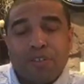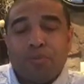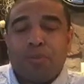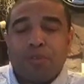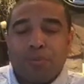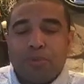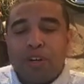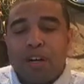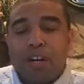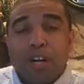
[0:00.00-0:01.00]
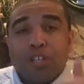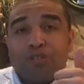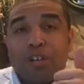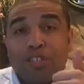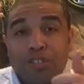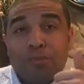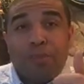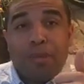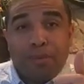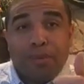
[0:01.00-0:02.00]
Those principles are: trust your
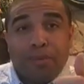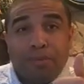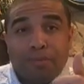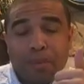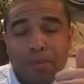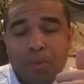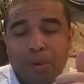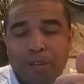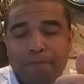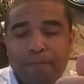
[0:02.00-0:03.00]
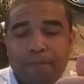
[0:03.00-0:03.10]
people, number 1.